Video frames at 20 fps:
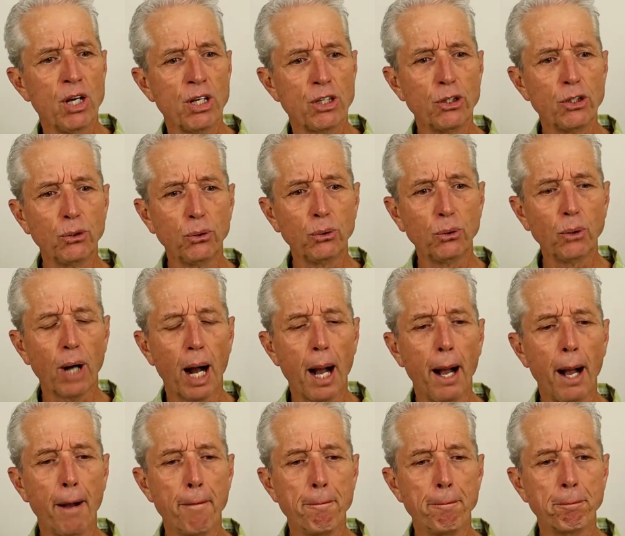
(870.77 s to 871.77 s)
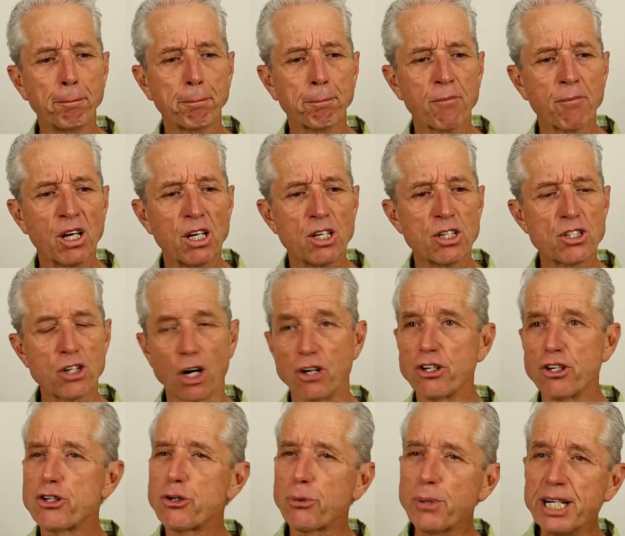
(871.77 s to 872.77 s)
you
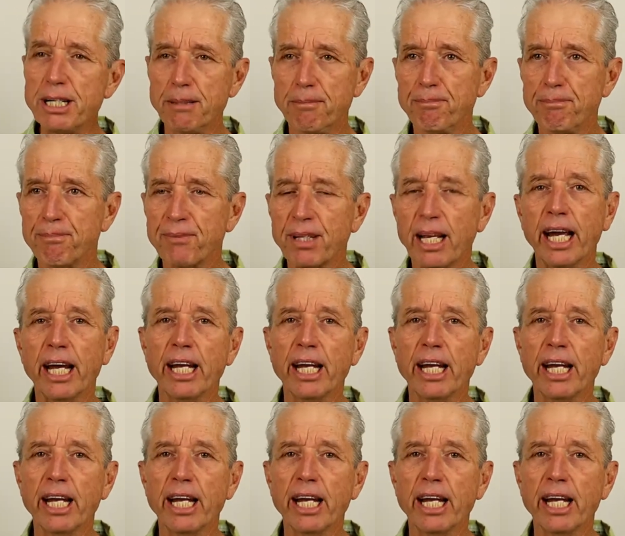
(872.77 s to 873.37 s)
start to treat them.